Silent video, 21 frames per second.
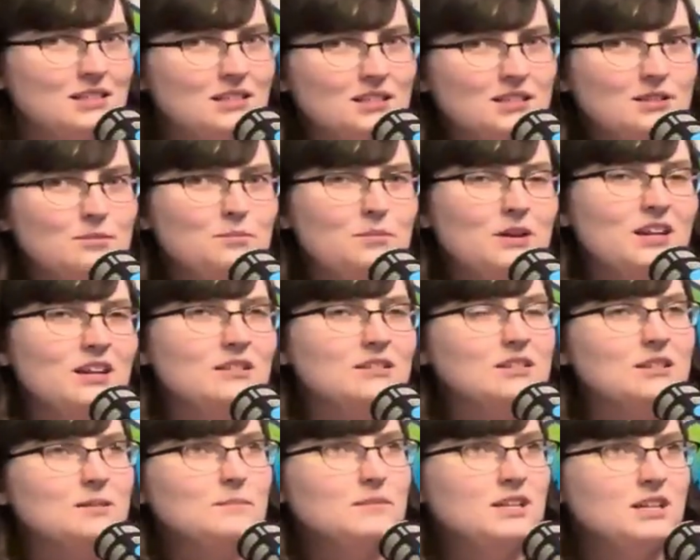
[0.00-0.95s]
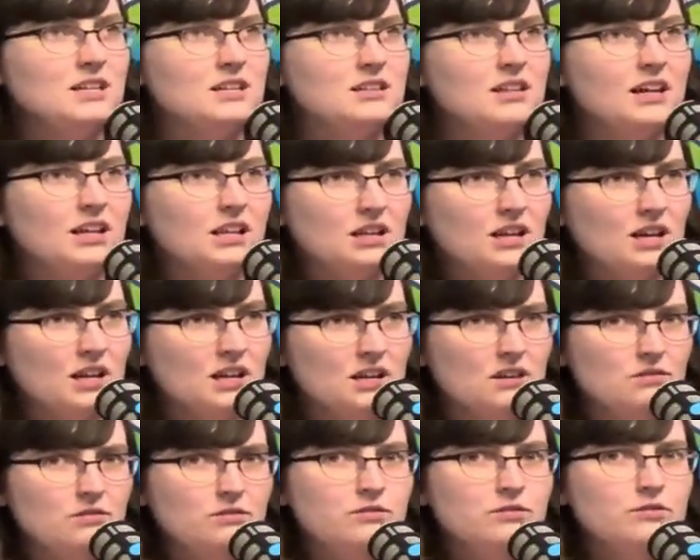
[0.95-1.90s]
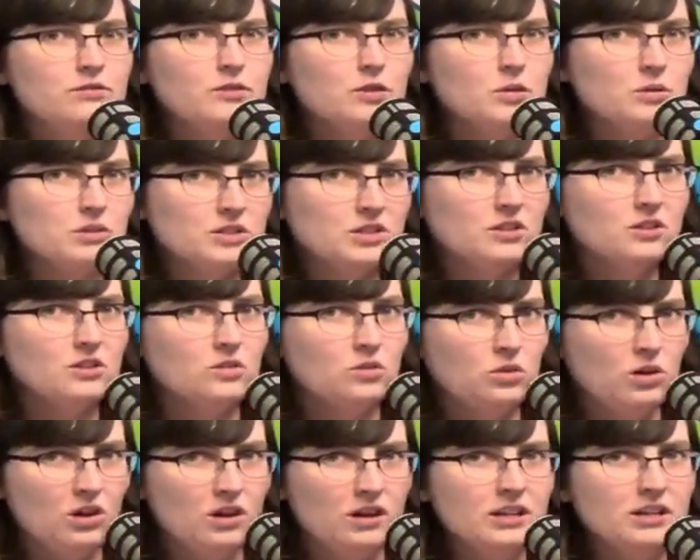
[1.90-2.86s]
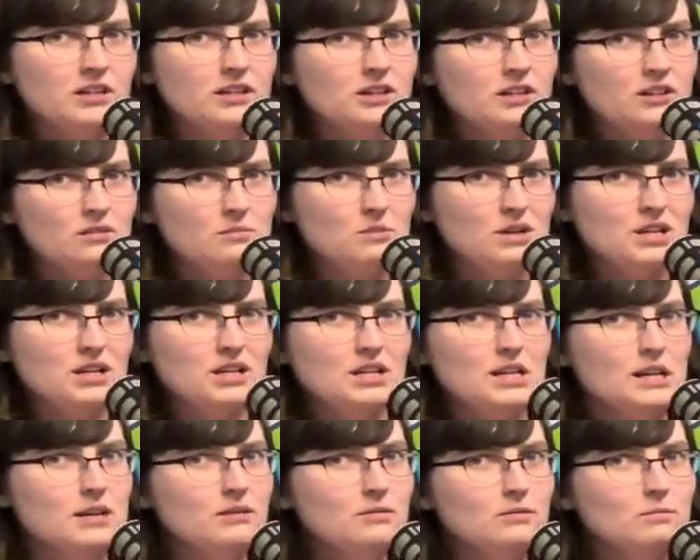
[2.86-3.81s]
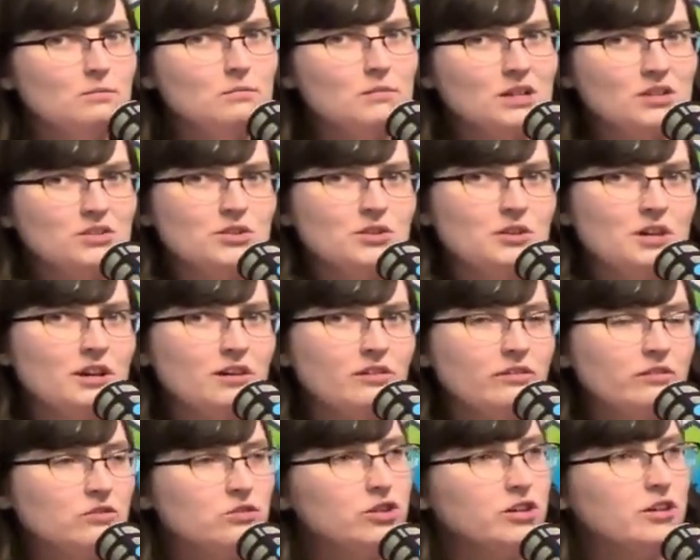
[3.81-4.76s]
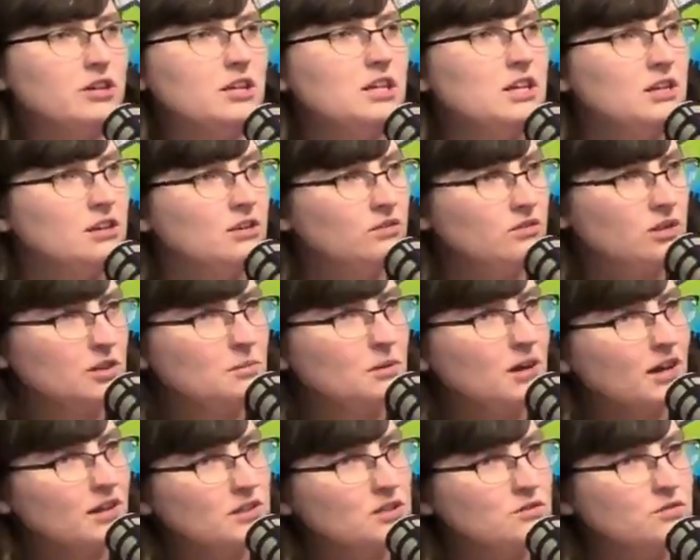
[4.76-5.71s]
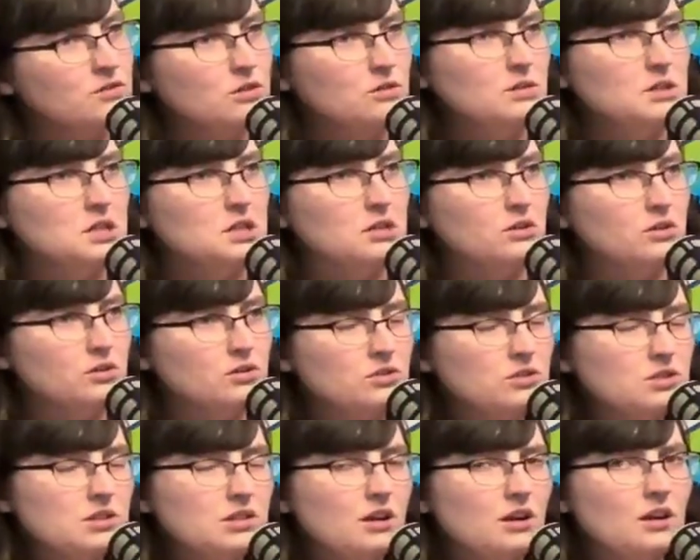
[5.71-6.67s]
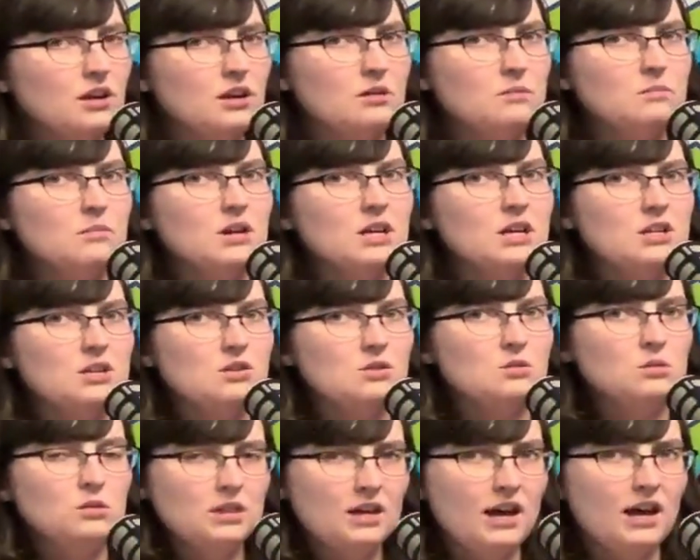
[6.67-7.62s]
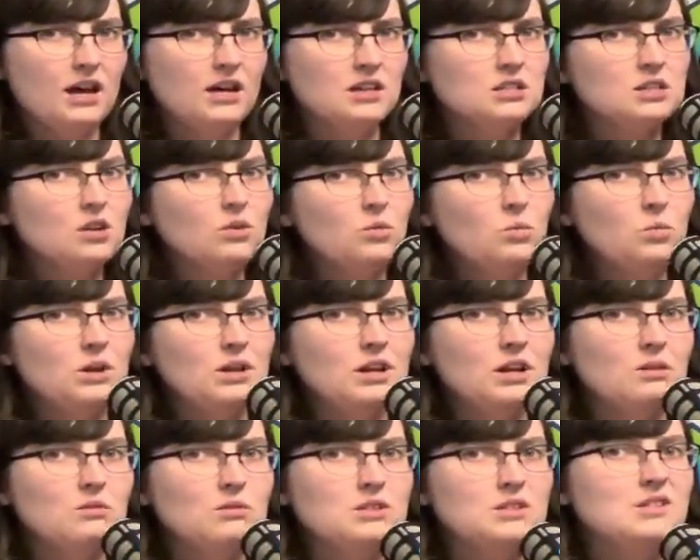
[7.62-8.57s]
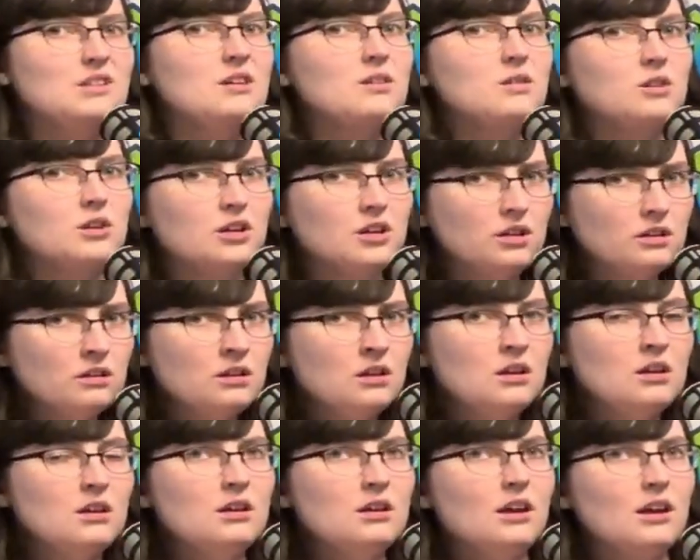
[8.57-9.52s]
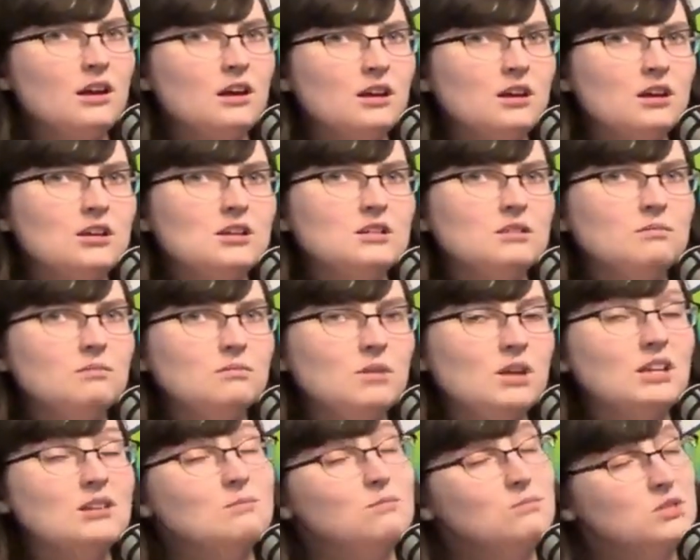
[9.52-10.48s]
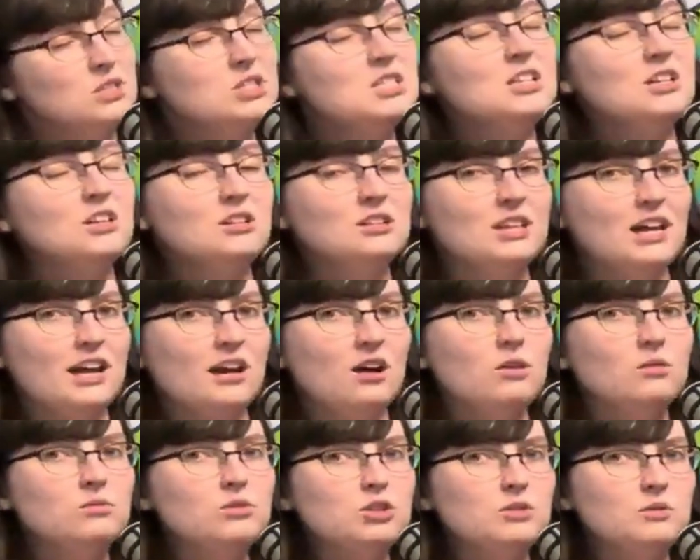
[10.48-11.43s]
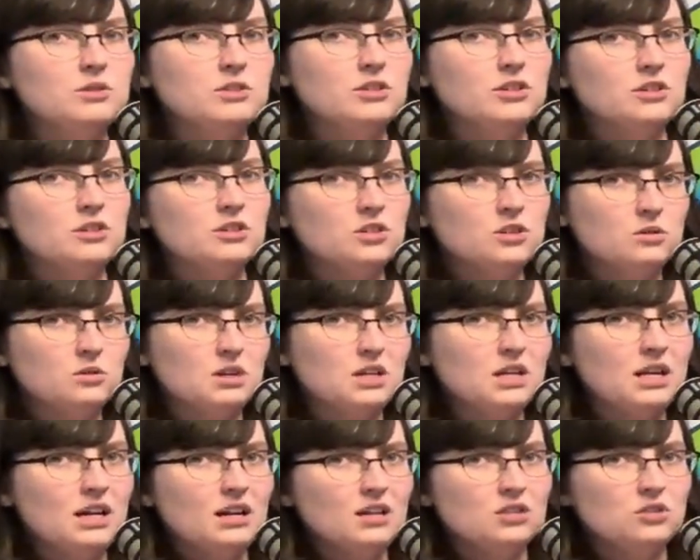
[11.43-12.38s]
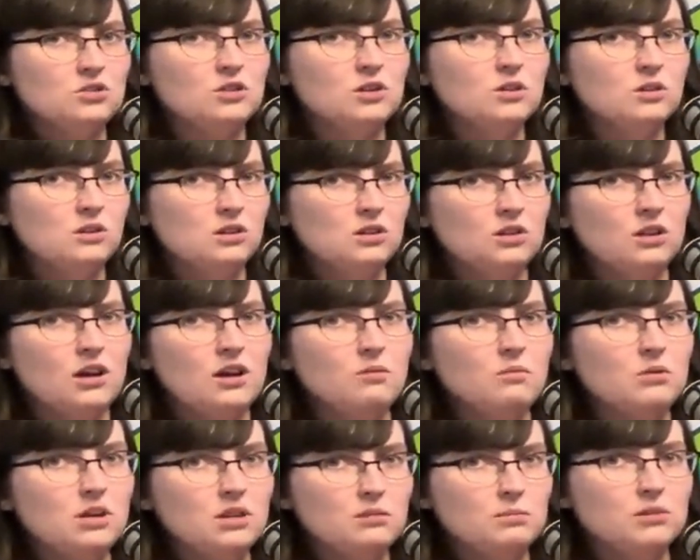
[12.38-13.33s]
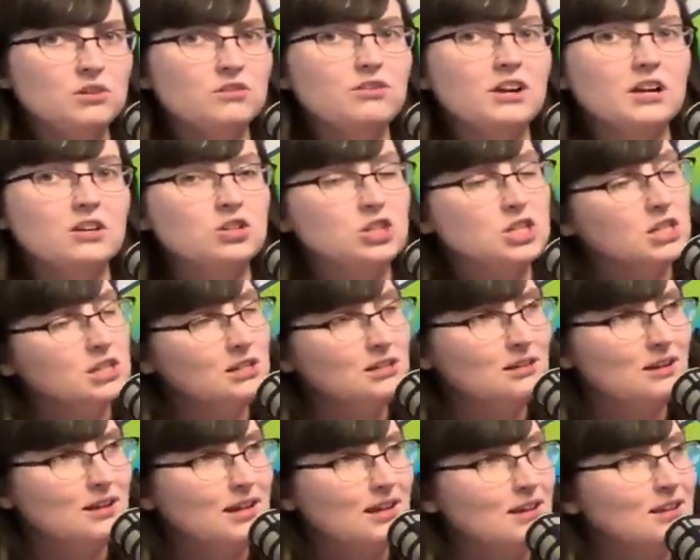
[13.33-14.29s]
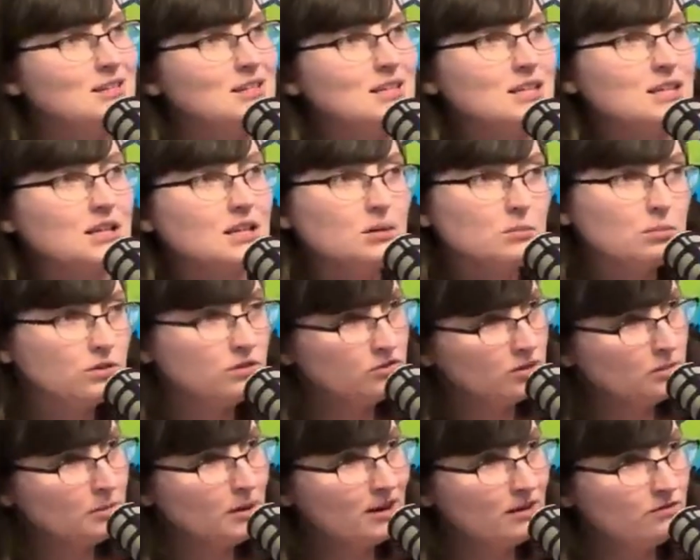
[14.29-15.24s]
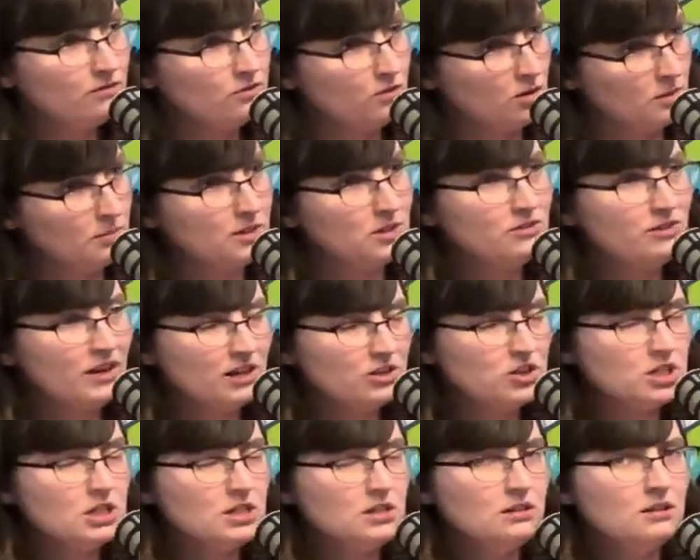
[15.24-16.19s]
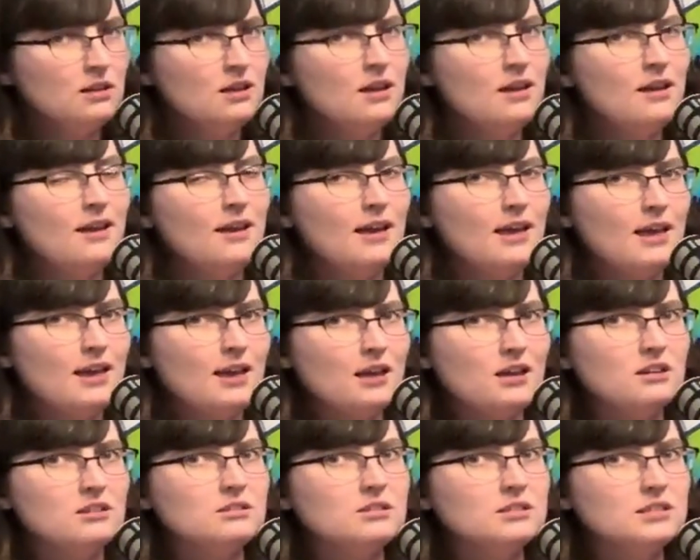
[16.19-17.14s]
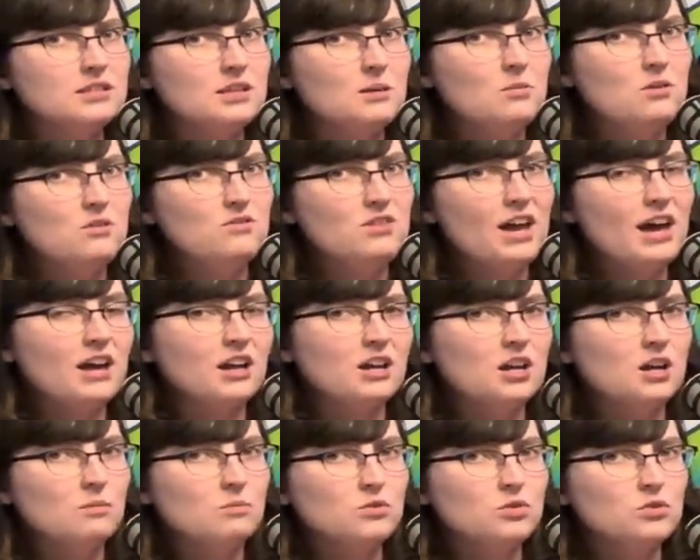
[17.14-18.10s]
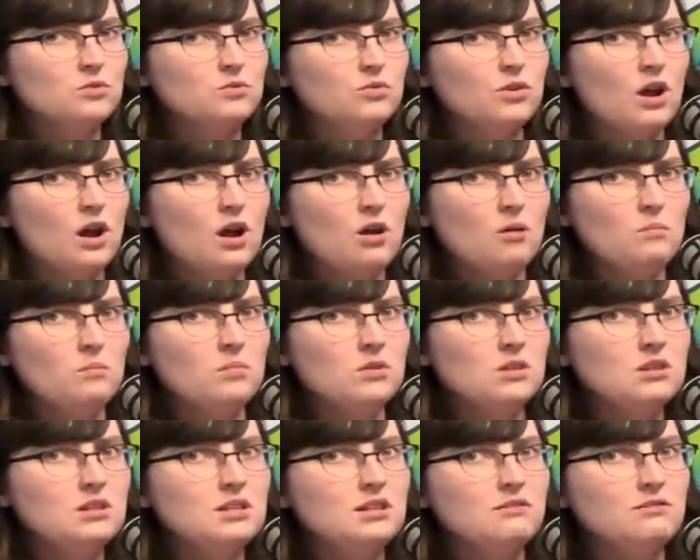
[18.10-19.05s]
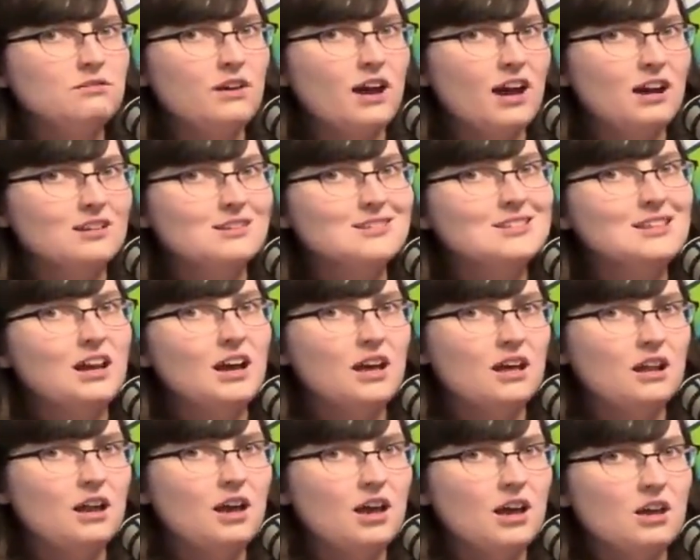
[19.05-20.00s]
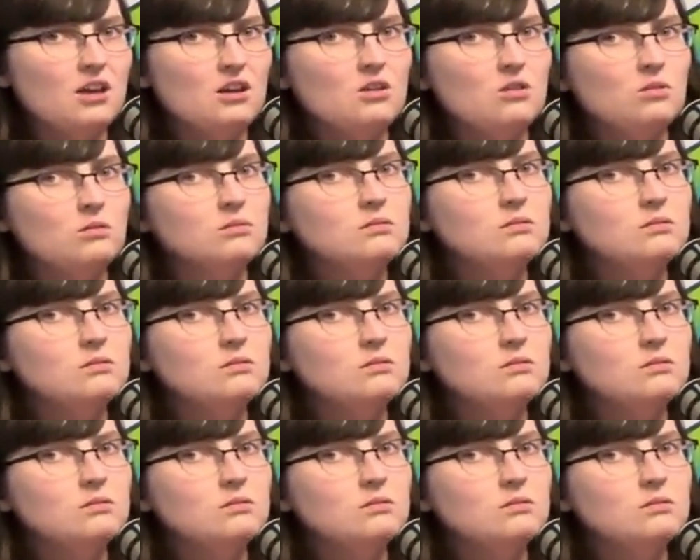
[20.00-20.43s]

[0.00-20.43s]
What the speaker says: has been something that I've focused on a lot in my mental health journey over the past few years. I know that when I was younger, and still now to a certain degree, I struggle a lot with perfection and a need for perfection. And some of that comes from the fact that I